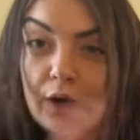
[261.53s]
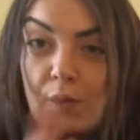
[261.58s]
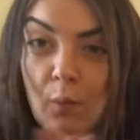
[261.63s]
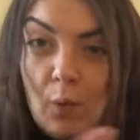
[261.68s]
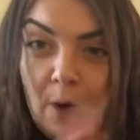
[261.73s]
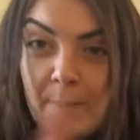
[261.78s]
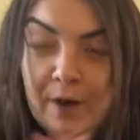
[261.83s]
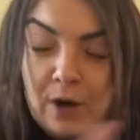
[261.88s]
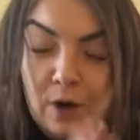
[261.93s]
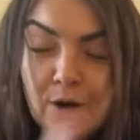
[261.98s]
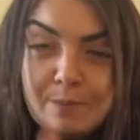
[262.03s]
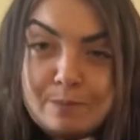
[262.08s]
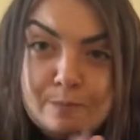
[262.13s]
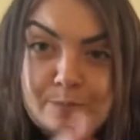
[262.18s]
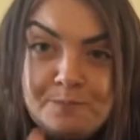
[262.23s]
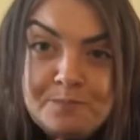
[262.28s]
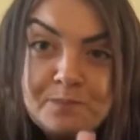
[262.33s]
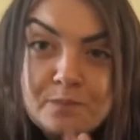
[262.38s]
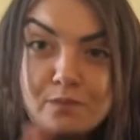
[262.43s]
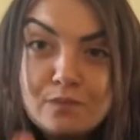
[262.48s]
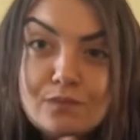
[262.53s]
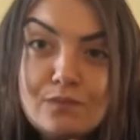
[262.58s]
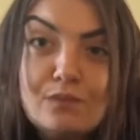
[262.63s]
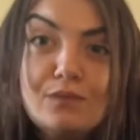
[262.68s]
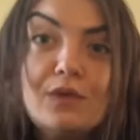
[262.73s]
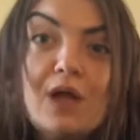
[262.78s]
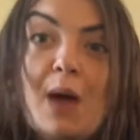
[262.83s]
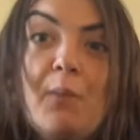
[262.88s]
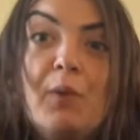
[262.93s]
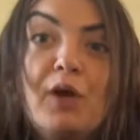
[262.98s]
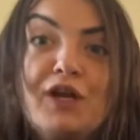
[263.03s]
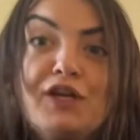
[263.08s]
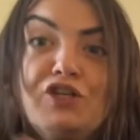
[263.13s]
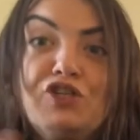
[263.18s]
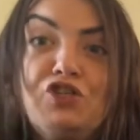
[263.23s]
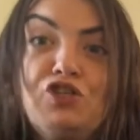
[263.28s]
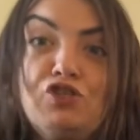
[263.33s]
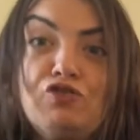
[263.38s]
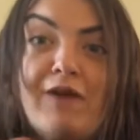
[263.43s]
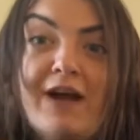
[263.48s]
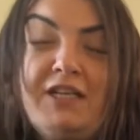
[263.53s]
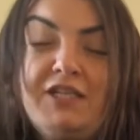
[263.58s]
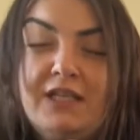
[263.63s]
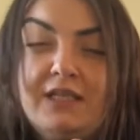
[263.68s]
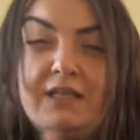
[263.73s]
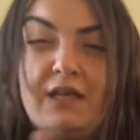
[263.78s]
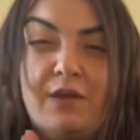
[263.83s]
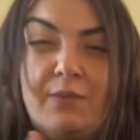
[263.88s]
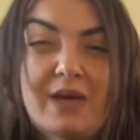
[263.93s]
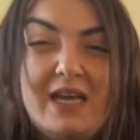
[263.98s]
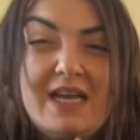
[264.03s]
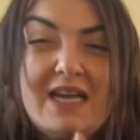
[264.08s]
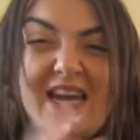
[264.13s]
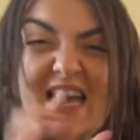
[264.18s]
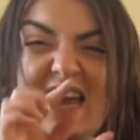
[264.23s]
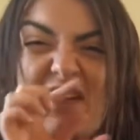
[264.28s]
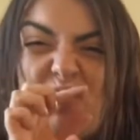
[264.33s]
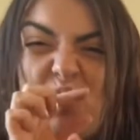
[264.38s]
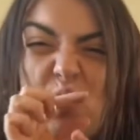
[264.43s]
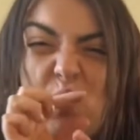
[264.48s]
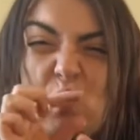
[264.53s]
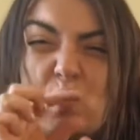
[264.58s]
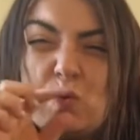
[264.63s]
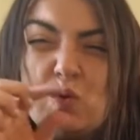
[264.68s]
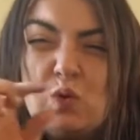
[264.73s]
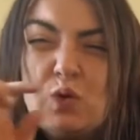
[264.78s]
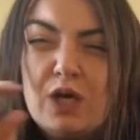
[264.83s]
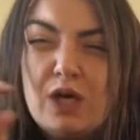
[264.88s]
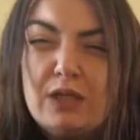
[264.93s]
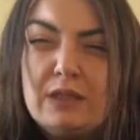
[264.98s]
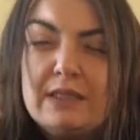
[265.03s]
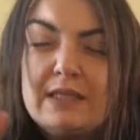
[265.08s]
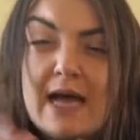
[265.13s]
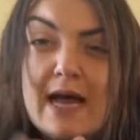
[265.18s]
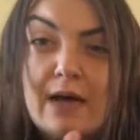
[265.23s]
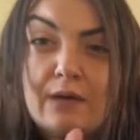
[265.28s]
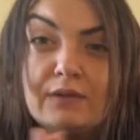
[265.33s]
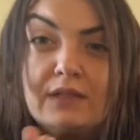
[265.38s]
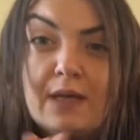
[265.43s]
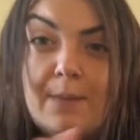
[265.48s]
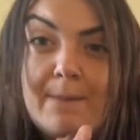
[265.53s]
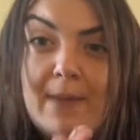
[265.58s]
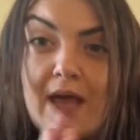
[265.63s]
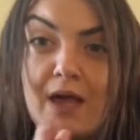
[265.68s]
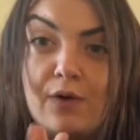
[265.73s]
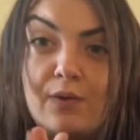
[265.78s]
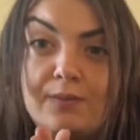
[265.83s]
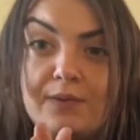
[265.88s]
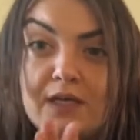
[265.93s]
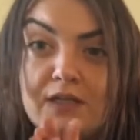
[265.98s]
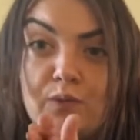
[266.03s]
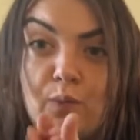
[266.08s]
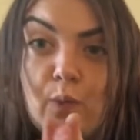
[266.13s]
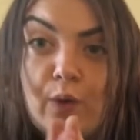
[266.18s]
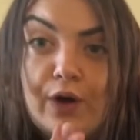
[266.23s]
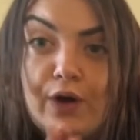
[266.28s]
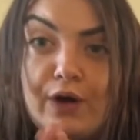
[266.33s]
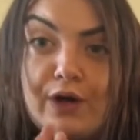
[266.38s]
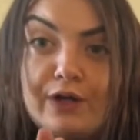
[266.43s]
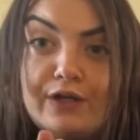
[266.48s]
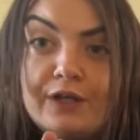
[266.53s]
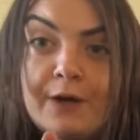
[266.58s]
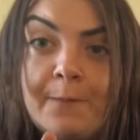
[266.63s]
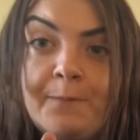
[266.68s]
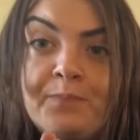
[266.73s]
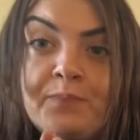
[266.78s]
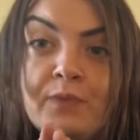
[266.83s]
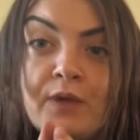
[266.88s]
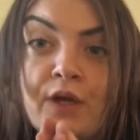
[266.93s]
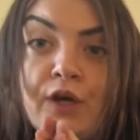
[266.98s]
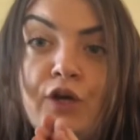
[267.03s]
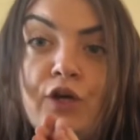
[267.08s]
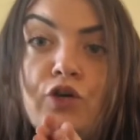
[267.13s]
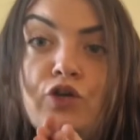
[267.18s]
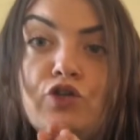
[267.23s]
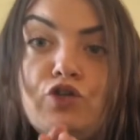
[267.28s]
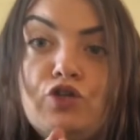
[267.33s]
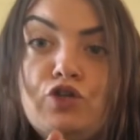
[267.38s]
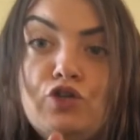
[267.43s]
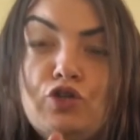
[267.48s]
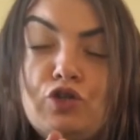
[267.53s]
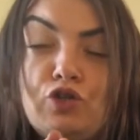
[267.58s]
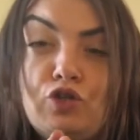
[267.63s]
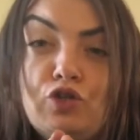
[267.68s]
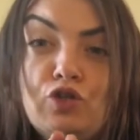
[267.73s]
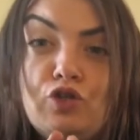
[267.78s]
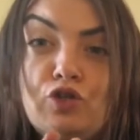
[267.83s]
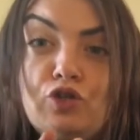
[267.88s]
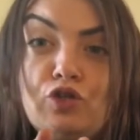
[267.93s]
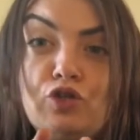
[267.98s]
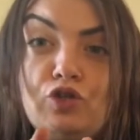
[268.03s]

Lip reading: to warm it up and we're going to stretch it so that we can hear all those sounds that make up this word. Shape.